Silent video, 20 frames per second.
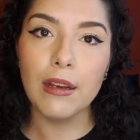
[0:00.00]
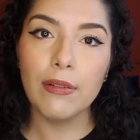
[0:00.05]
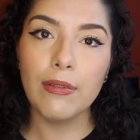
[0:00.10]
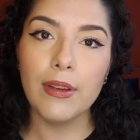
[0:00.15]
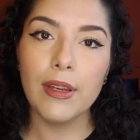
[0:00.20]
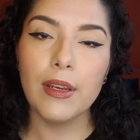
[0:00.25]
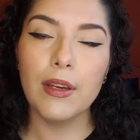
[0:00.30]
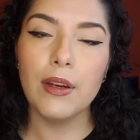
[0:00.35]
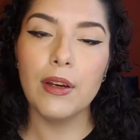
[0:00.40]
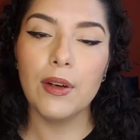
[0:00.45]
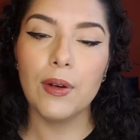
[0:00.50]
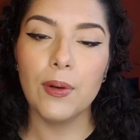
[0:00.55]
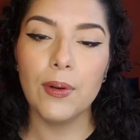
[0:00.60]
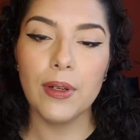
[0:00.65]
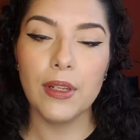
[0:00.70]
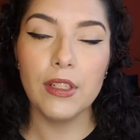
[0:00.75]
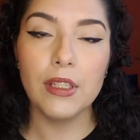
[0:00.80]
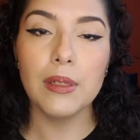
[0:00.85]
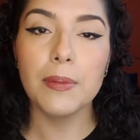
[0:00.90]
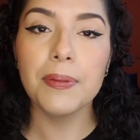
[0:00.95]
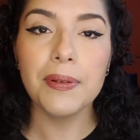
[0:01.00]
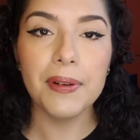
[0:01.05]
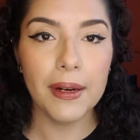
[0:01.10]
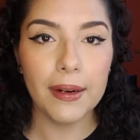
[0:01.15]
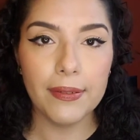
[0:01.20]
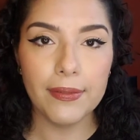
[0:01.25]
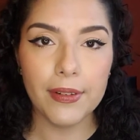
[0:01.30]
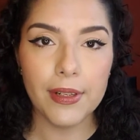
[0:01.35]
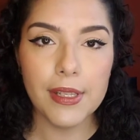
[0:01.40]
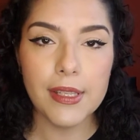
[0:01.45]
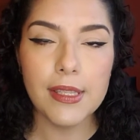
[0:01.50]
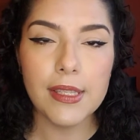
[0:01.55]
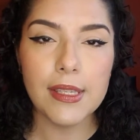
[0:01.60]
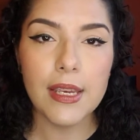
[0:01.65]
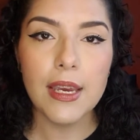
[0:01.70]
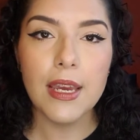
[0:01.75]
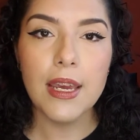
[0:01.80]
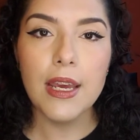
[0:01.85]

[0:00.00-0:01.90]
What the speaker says: definitely according to preference.